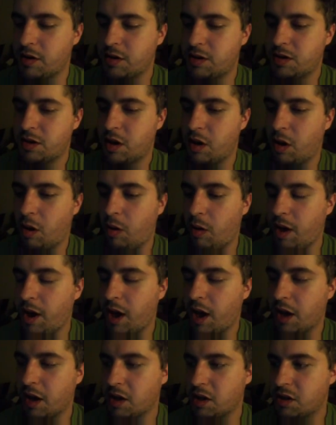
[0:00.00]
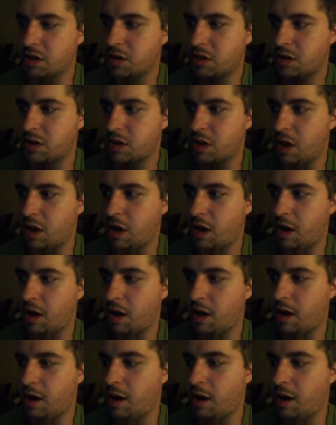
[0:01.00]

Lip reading: What else do I want to talk about?